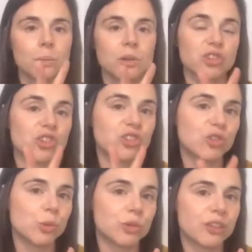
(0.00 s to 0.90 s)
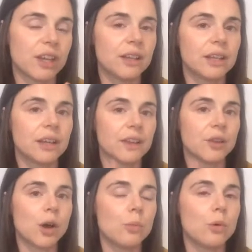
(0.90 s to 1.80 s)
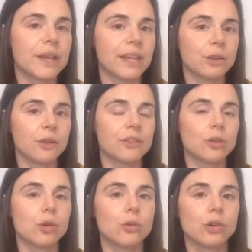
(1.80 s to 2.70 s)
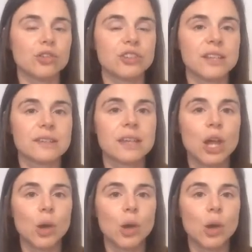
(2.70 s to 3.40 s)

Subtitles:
which are shorter than our walking notes, than our crotchets.